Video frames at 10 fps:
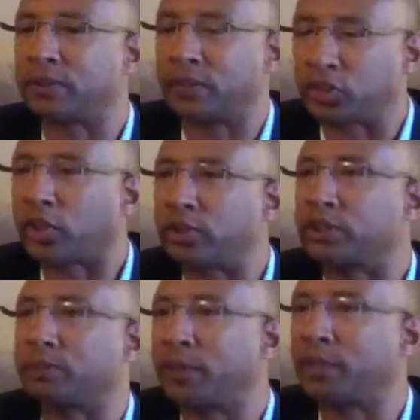the church
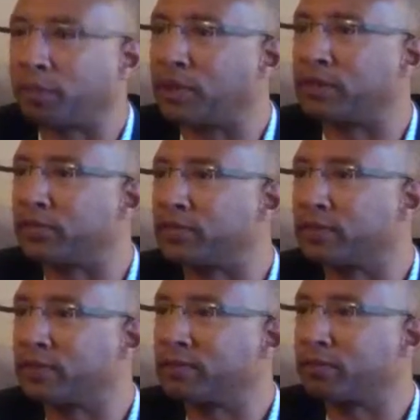is made up of
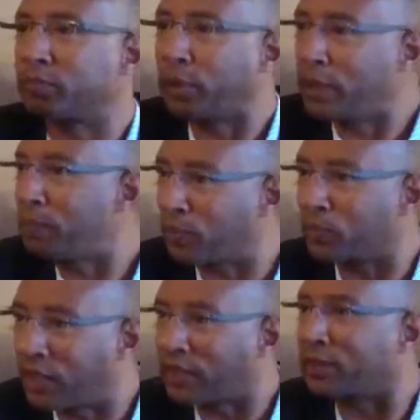people,
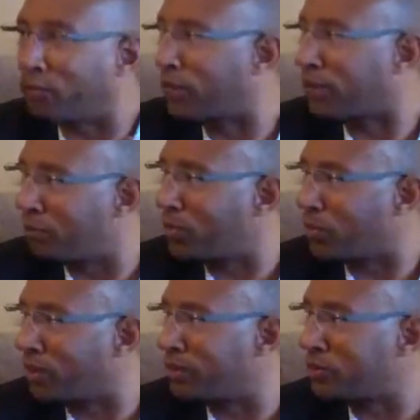not the brick and
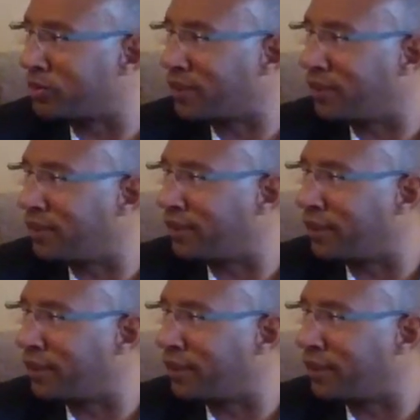mortar, as you said.